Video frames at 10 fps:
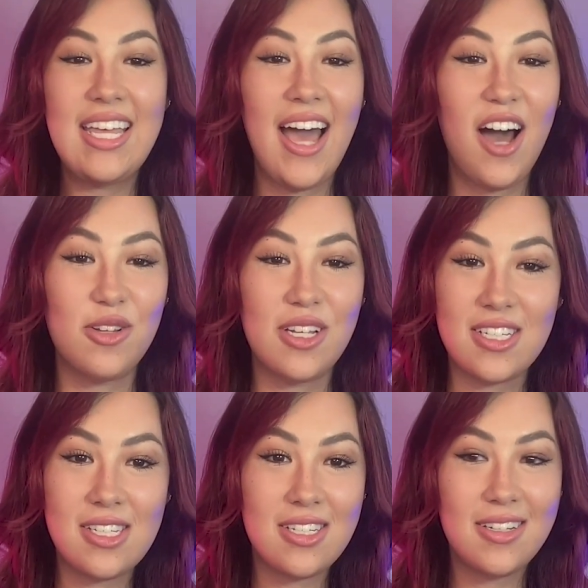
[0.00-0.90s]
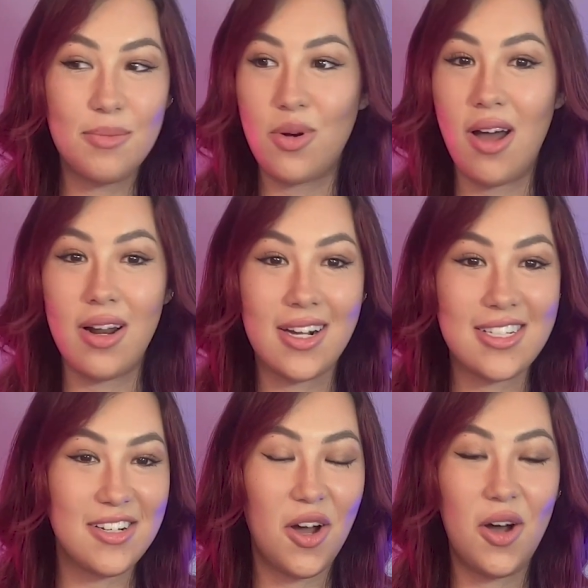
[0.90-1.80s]
countless
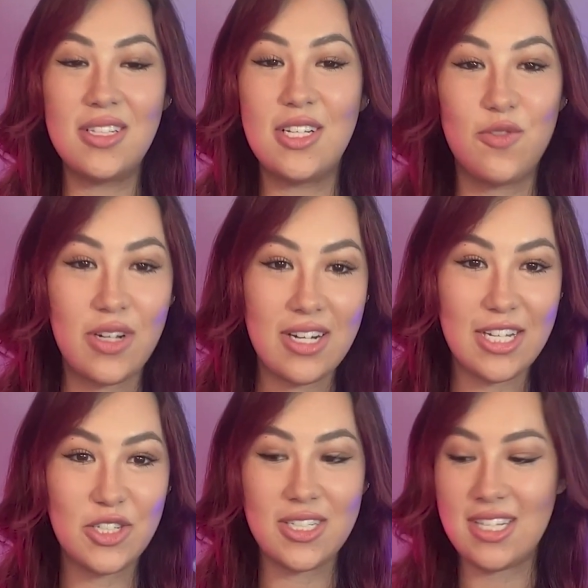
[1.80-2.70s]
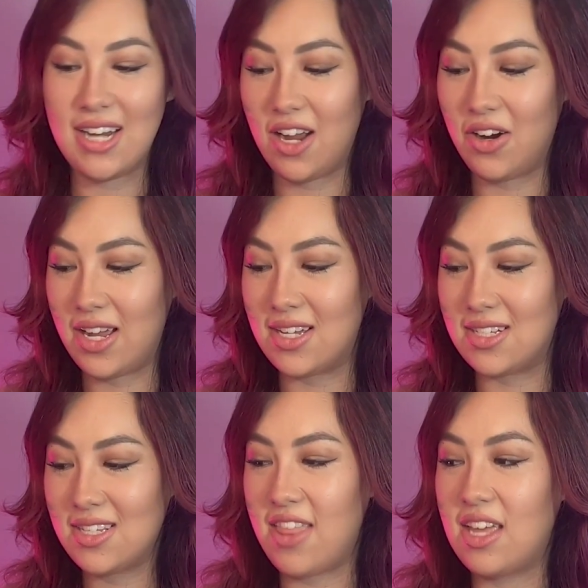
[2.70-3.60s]
products in all different niches and
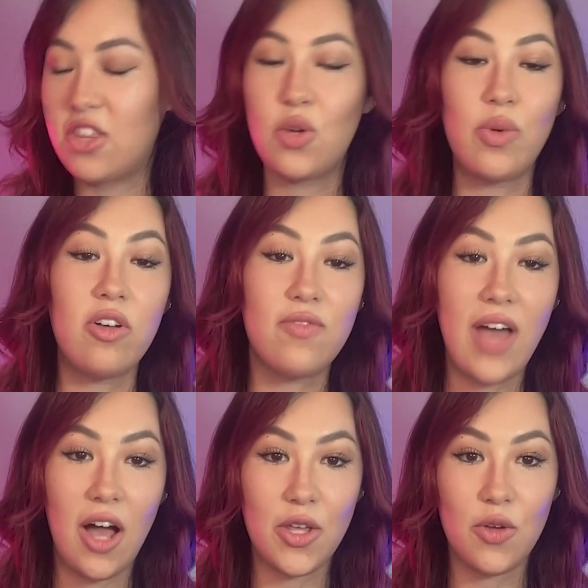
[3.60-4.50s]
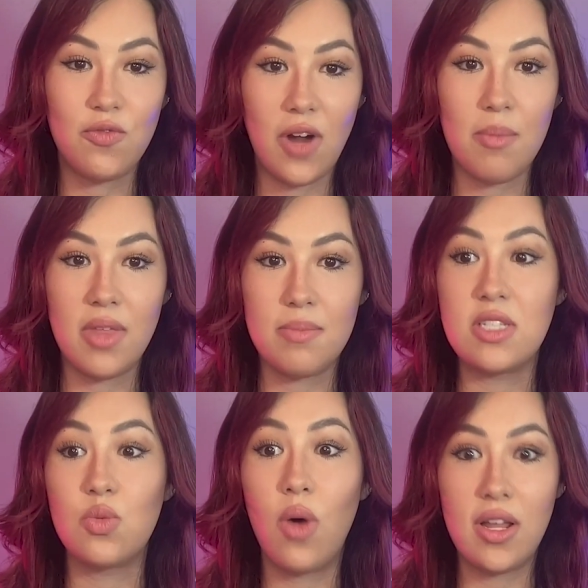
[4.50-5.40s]
areas. I think the real value from them
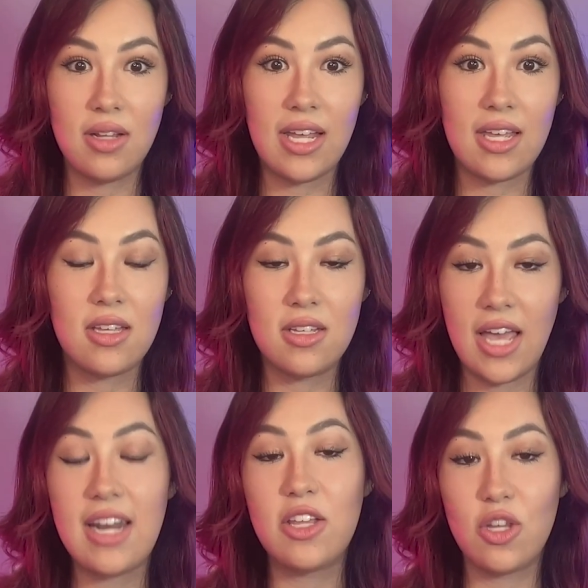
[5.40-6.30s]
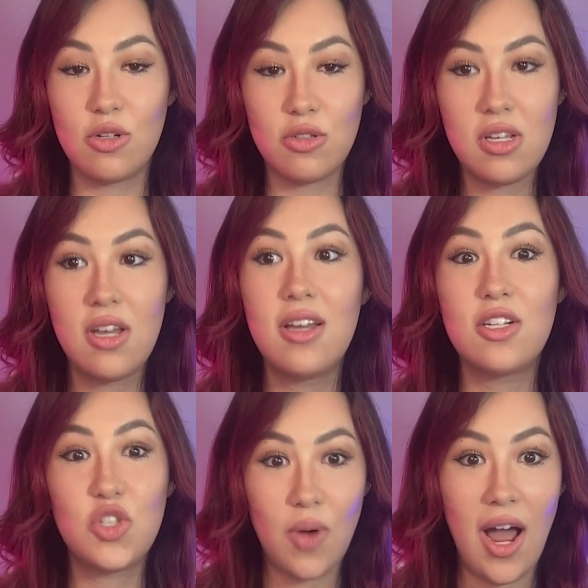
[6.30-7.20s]
is one, getting those
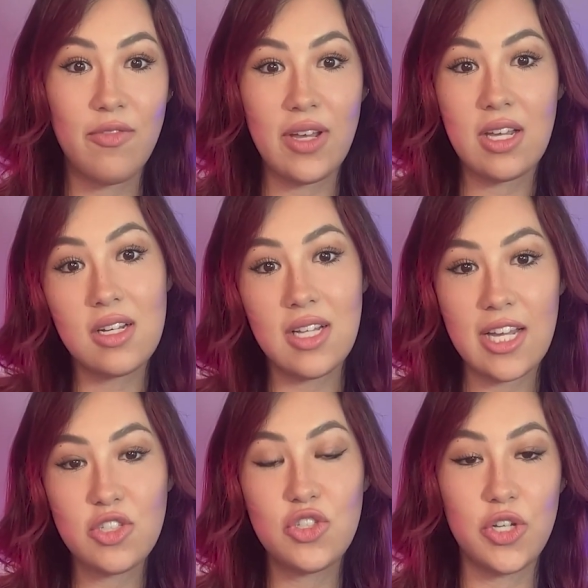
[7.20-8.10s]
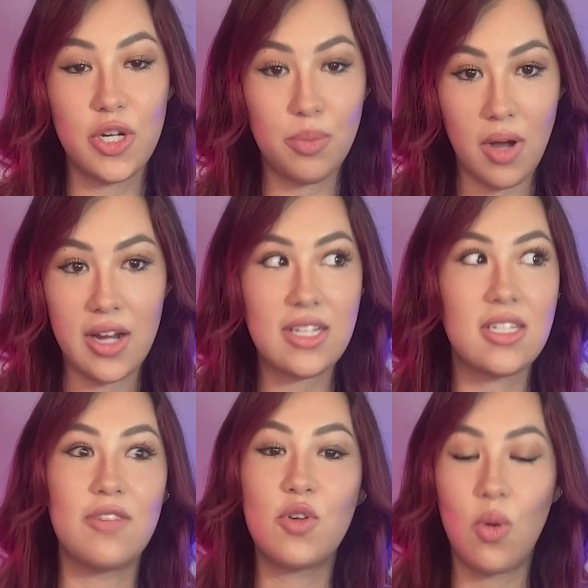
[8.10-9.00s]
traffic clicks to your product,
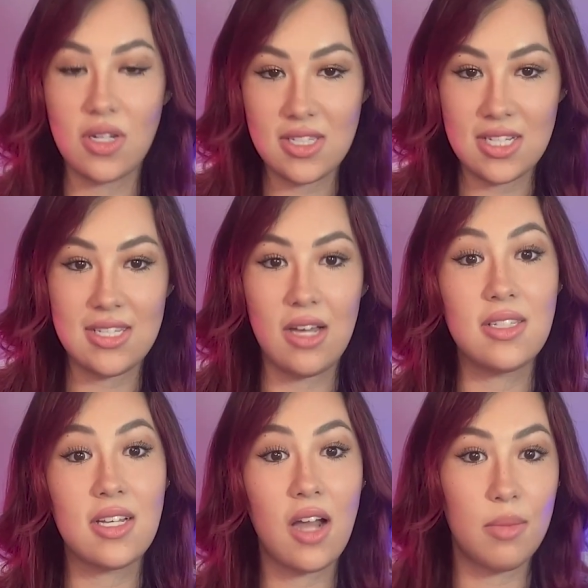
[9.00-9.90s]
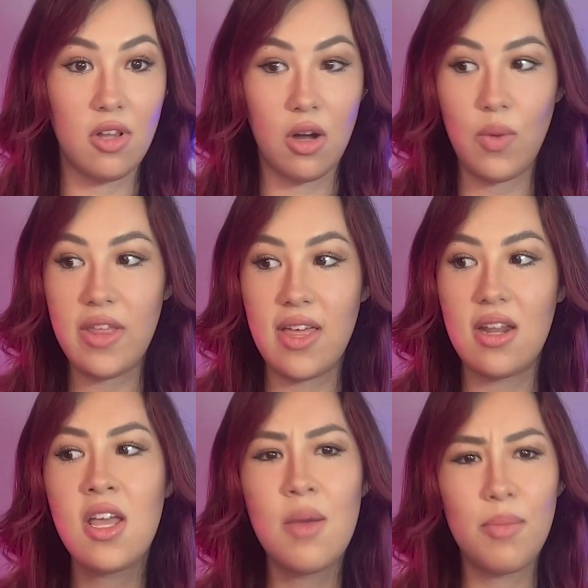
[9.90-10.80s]
and of course the sales that come along with
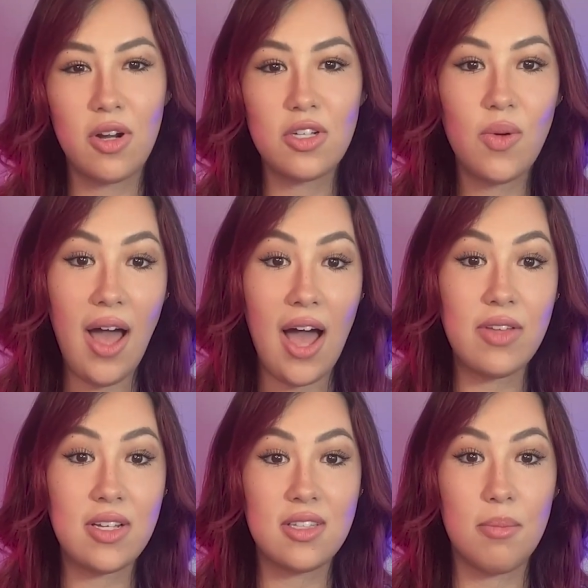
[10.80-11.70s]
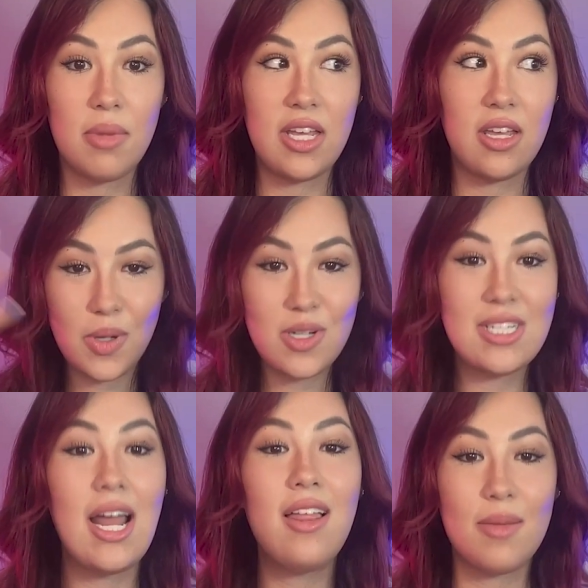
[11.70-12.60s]
it, but also having somebody
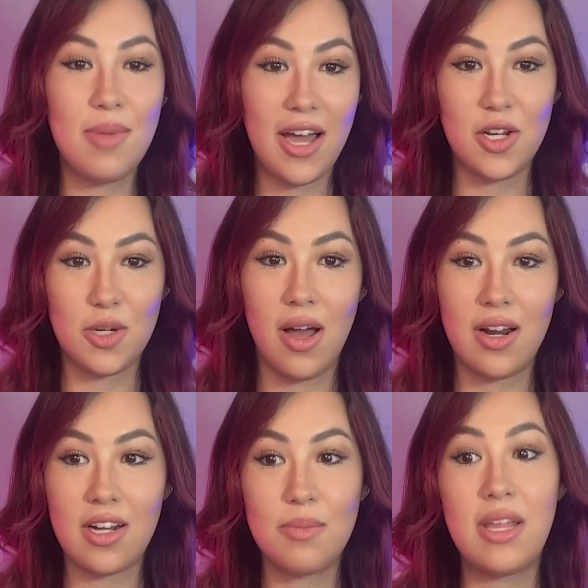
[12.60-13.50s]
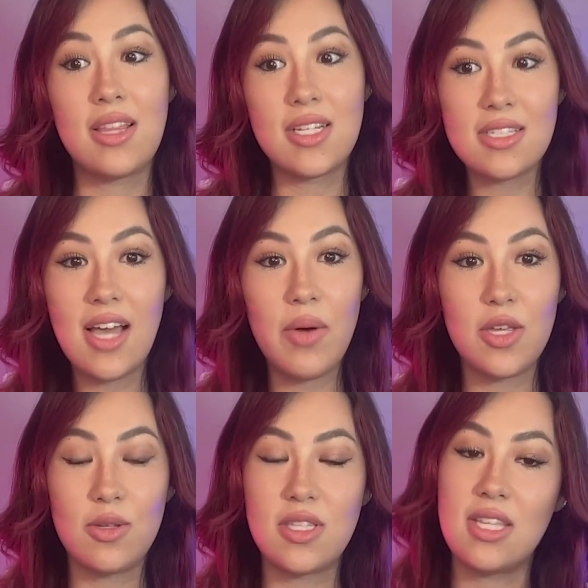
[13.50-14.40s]
personality behind your product and be like, this is how I
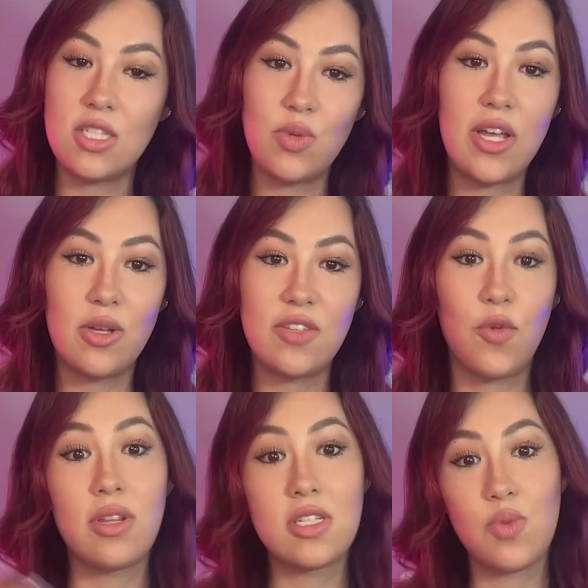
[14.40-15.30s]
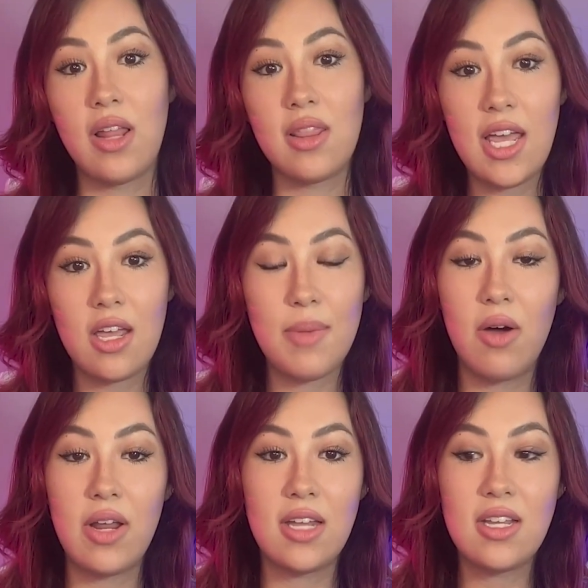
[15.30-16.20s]
use it, this is what I use it for, this is what I like
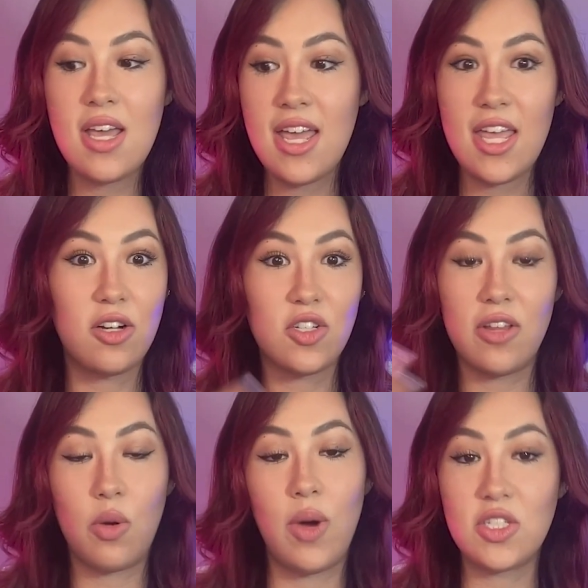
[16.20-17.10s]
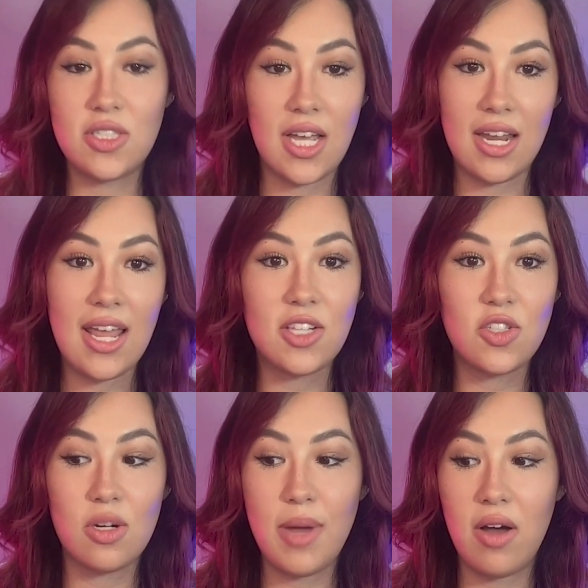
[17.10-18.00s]
about it, here's all the questions I can
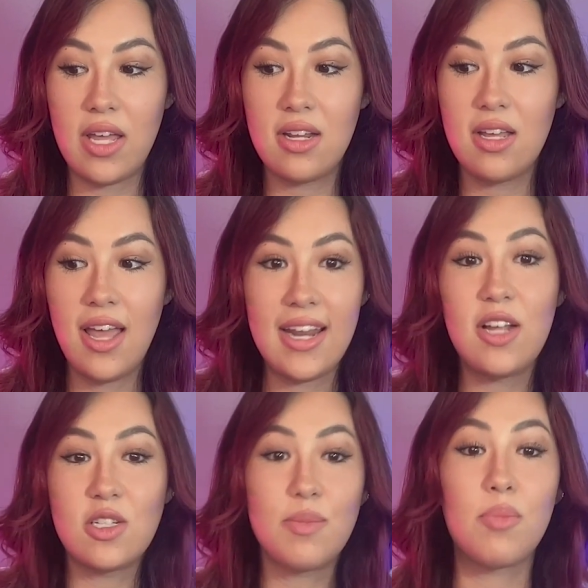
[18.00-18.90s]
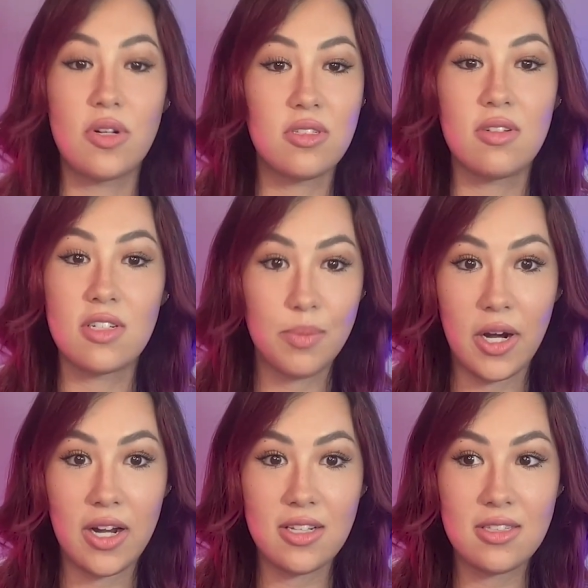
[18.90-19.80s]
answer about it, and here's my personal
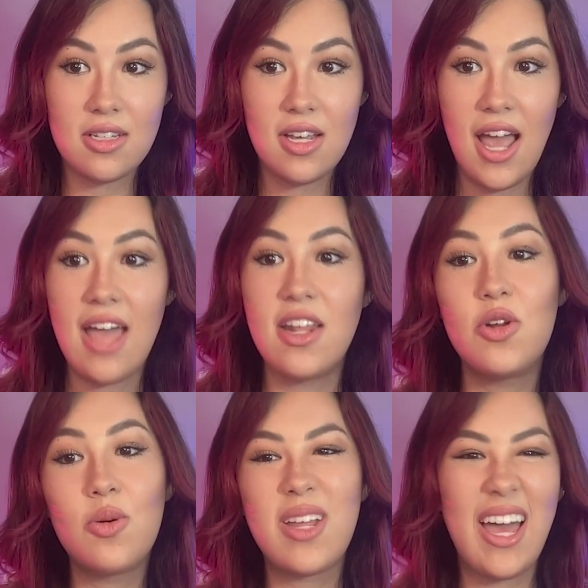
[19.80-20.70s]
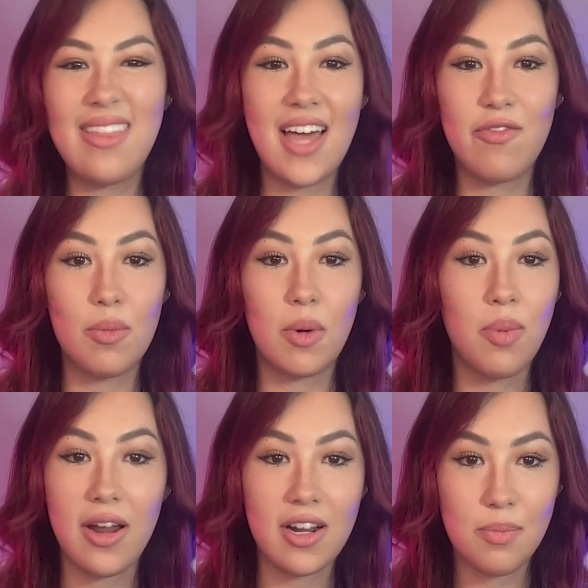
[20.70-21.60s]
experience. And you don't get that from a
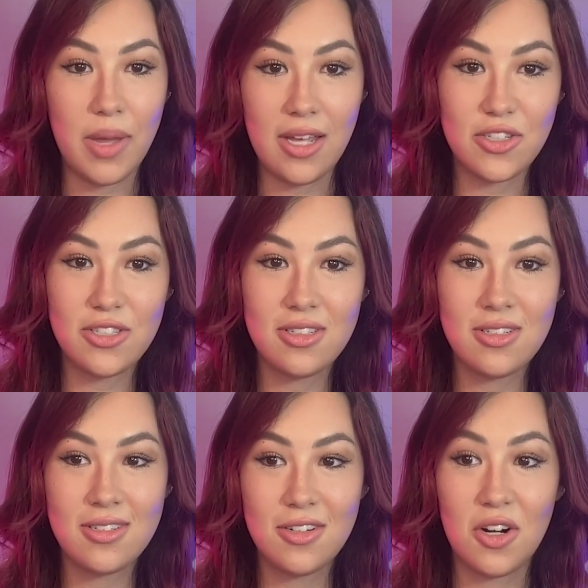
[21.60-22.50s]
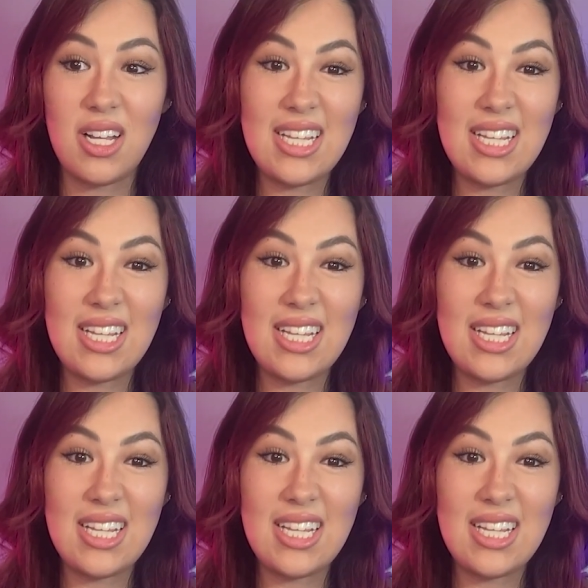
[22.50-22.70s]
product page or a